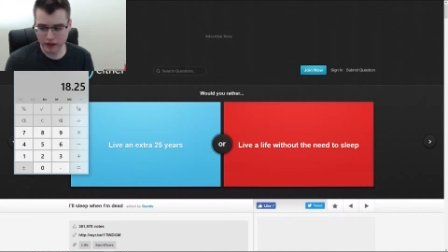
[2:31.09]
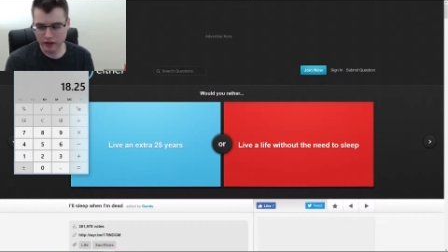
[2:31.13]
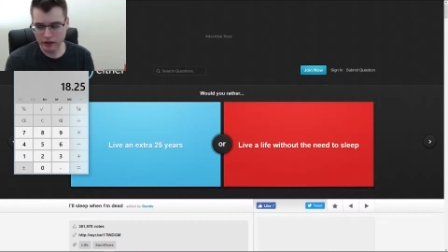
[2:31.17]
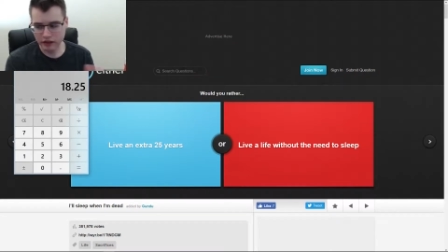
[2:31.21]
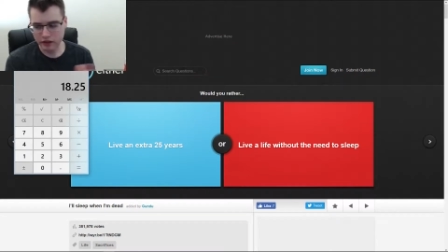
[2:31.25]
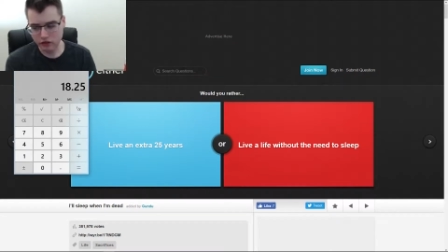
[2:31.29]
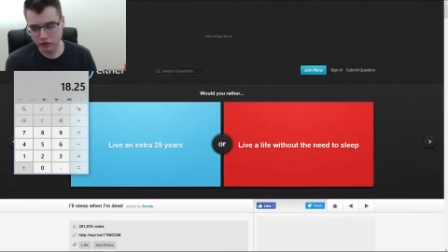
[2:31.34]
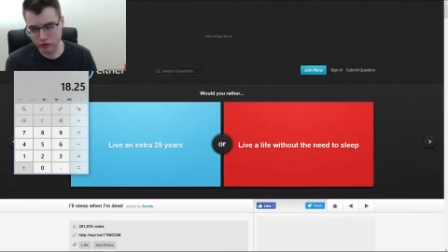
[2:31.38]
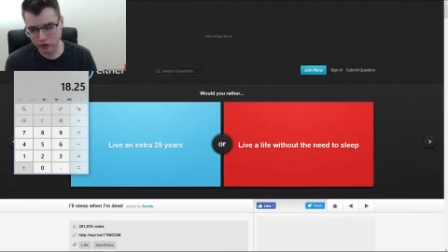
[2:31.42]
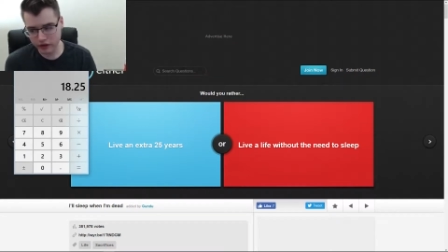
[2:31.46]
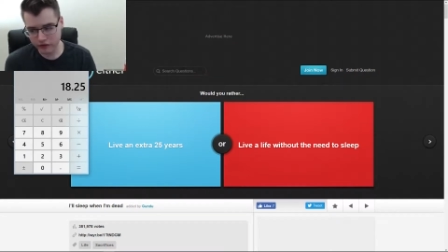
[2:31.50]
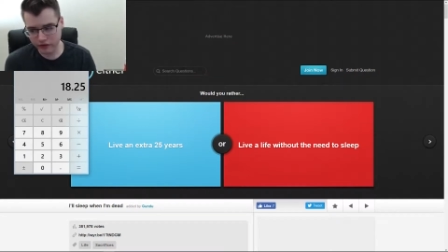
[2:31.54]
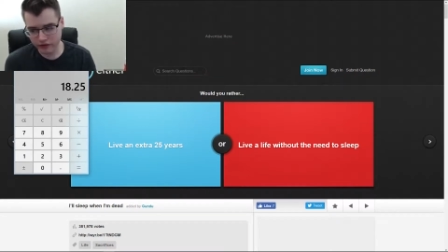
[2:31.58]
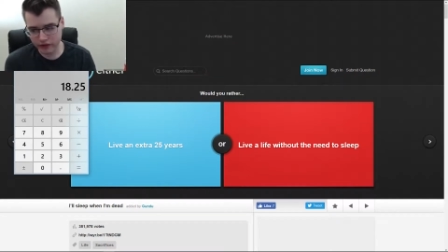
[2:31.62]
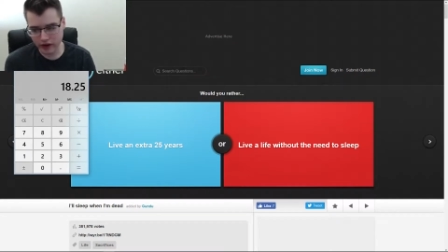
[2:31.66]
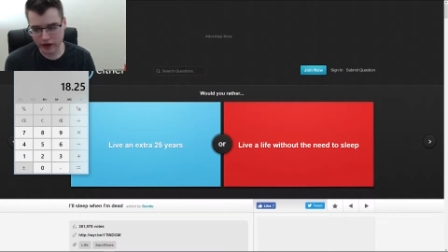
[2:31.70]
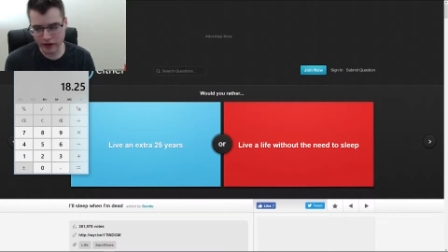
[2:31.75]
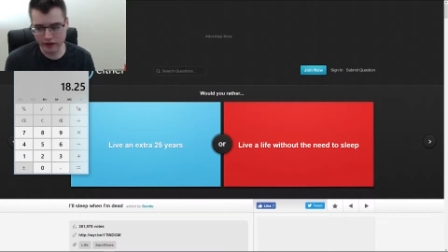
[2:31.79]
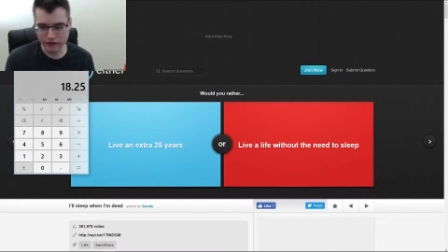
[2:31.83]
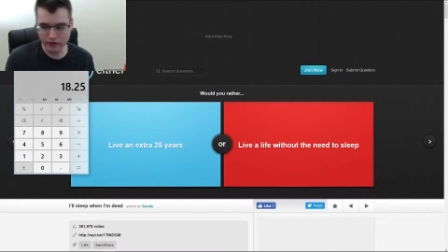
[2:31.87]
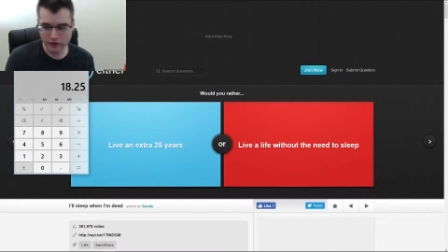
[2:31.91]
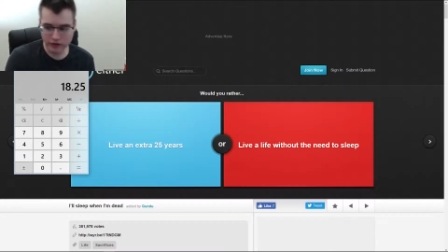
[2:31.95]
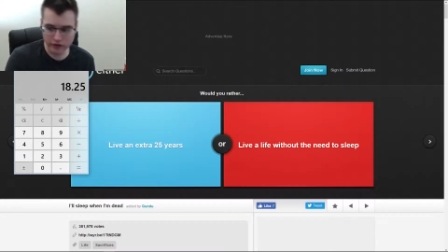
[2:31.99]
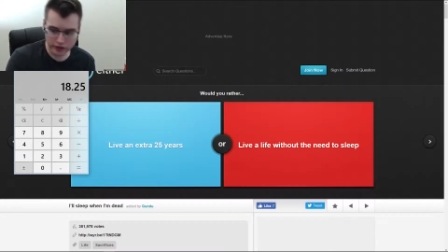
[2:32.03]
25,
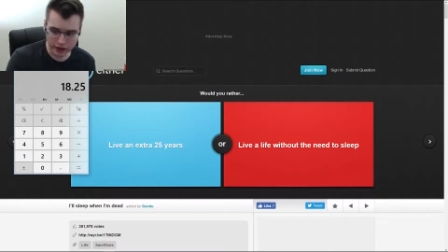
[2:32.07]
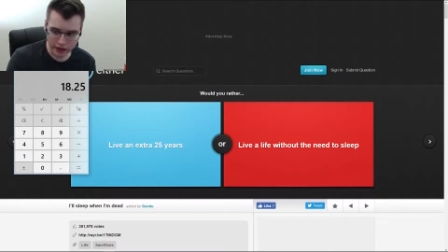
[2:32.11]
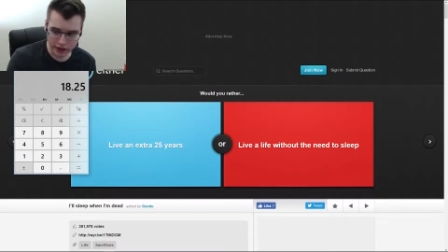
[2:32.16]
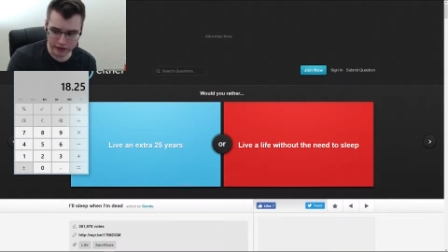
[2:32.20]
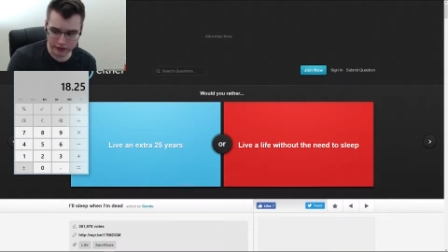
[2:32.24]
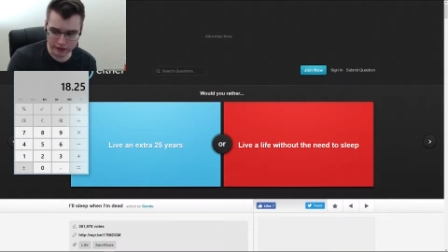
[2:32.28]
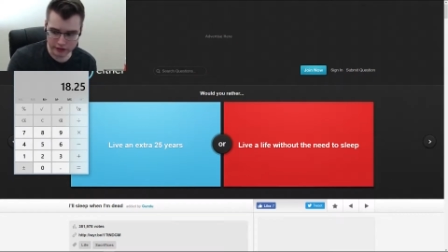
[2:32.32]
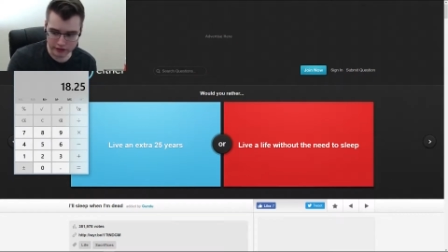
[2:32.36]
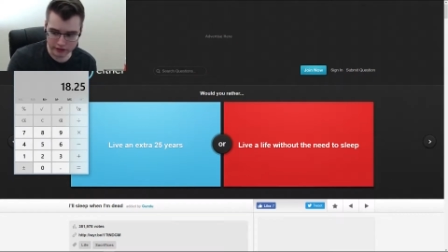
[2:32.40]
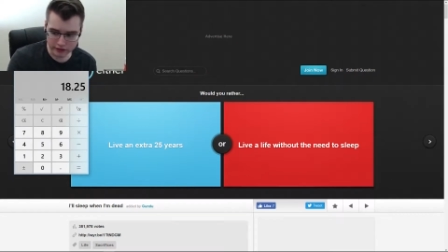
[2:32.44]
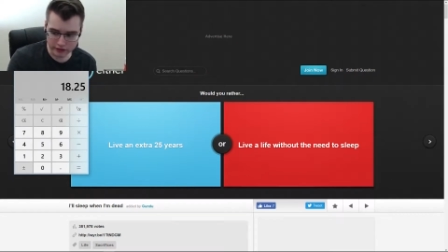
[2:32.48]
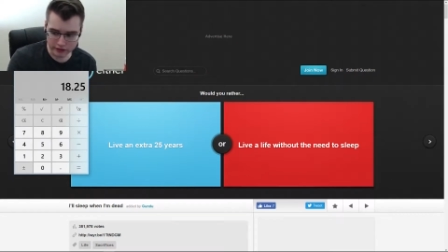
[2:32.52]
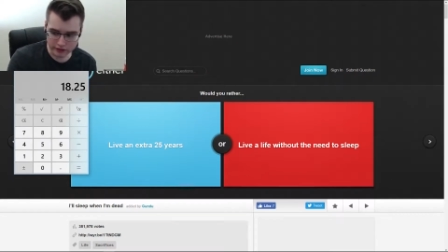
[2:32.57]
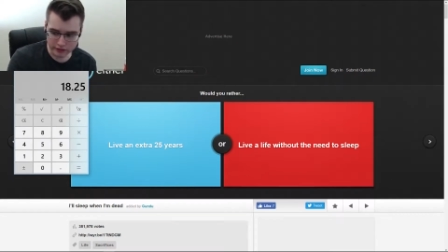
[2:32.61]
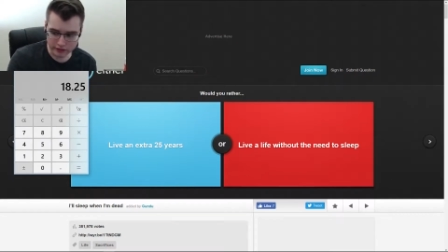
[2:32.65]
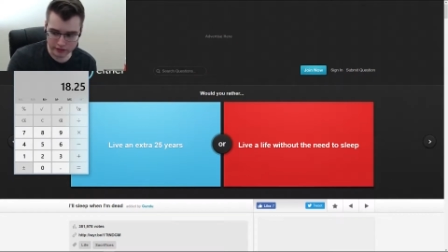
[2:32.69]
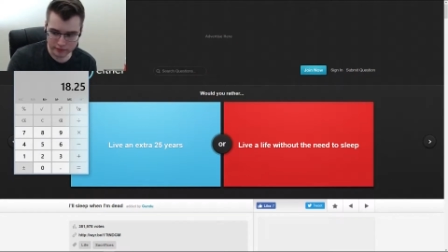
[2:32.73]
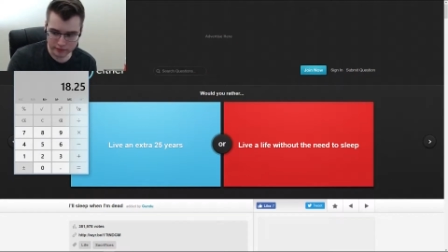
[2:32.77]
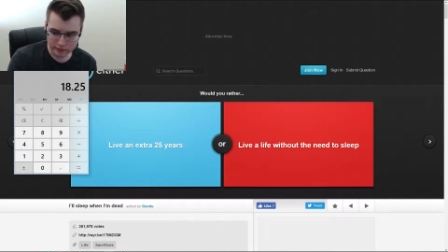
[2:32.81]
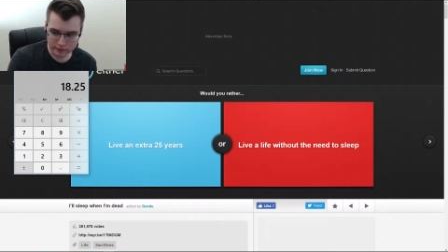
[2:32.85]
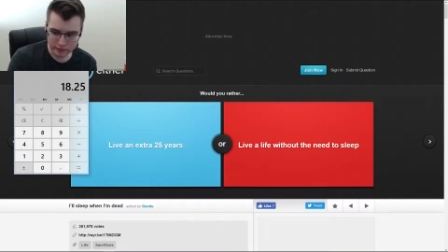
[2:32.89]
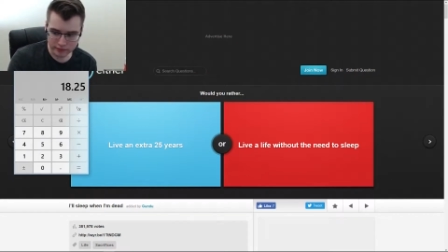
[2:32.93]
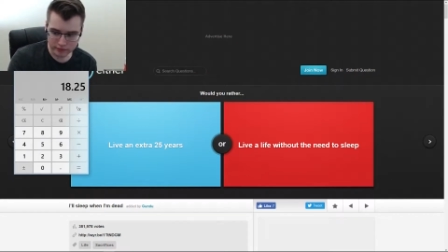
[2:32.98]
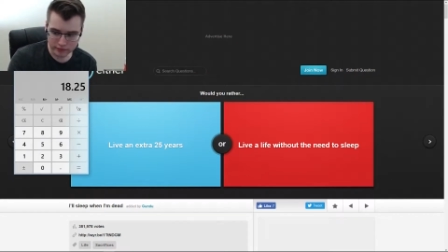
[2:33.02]
18.
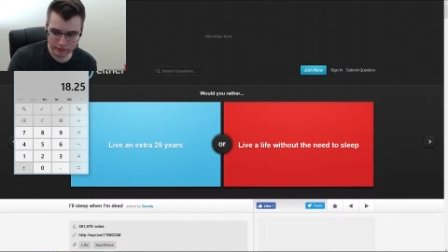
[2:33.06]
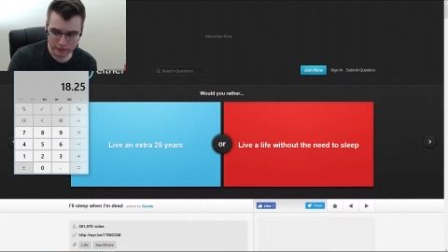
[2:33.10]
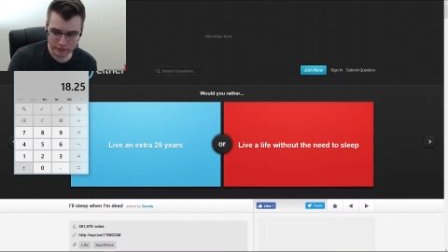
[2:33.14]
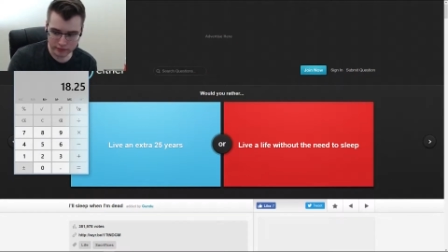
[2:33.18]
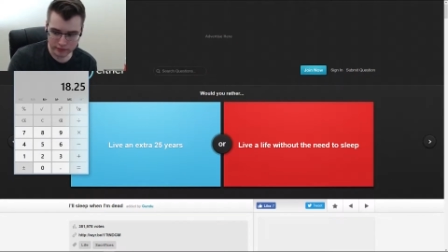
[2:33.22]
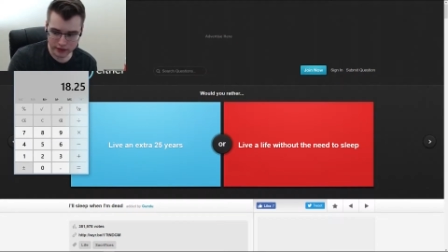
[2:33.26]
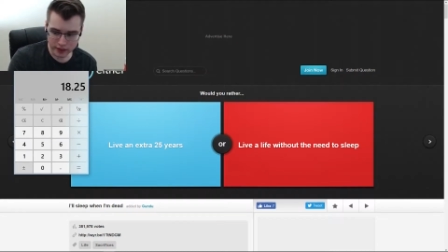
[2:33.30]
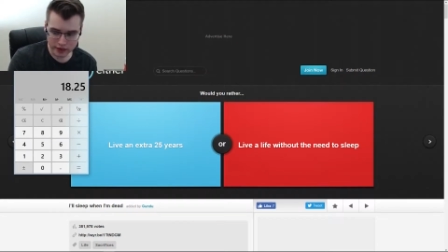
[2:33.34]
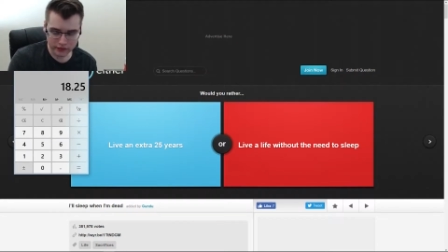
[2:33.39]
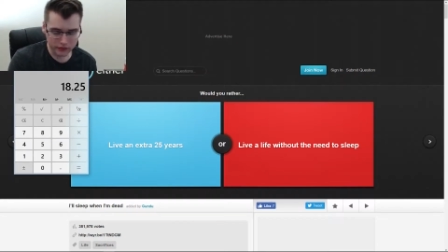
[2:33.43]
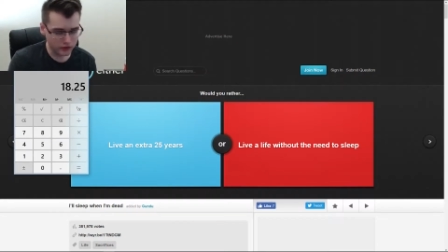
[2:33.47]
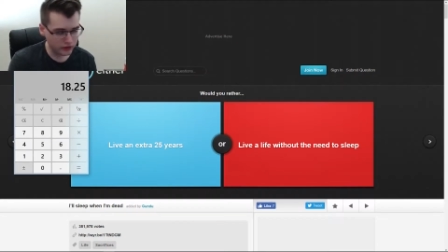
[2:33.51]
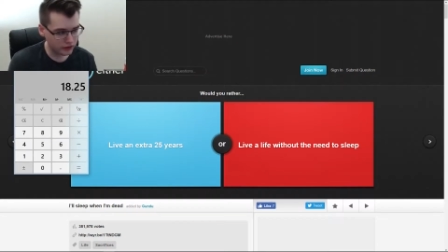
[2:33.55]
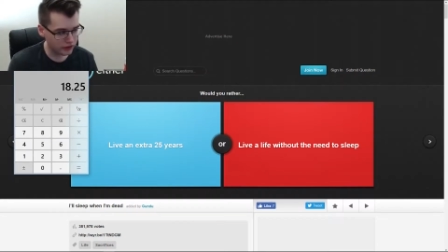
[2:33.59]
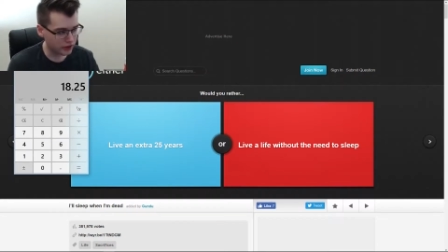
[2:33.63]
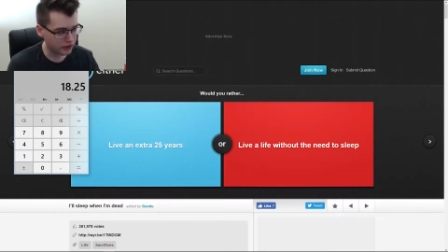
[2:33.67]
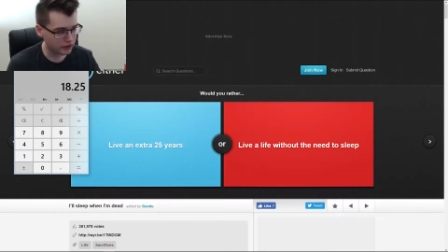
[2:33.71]
That's